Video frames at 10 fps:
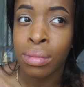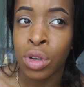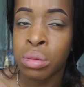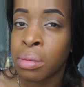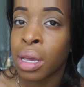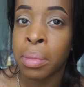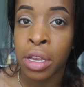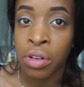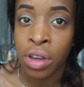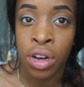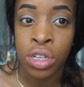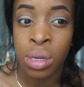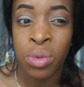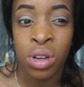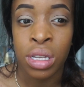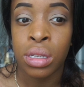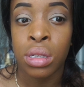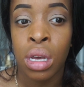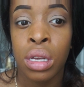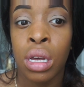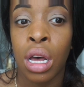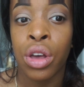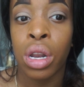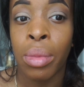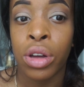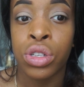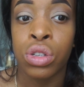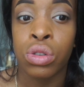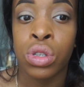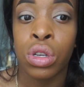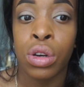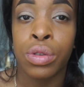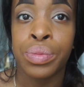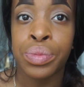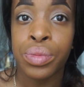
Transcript: most people get paid during internship, or at least a good amount do. So,